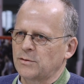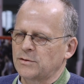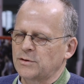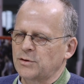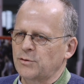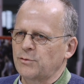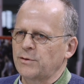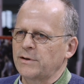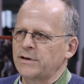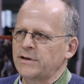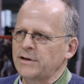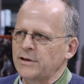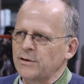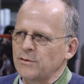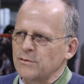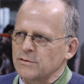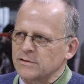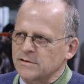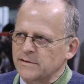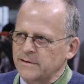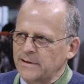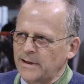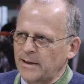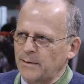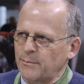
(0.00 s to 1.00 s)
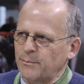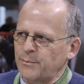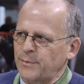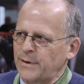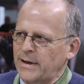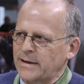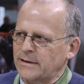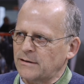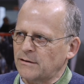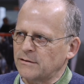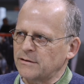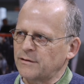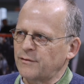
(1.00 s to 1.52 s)
reduce the
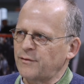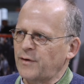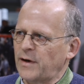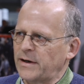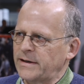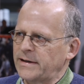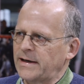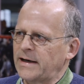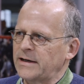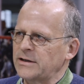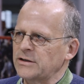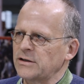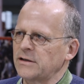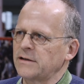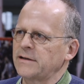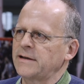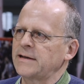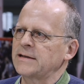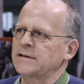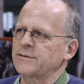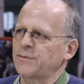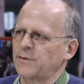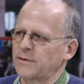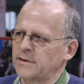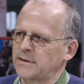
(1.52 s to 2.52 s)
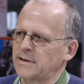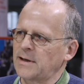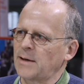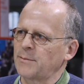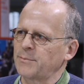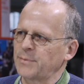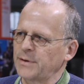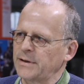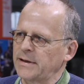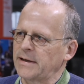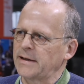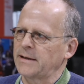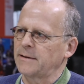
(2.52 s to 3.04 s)
impact on the financial needs for the
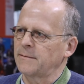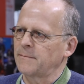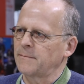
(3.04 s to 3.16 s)
company.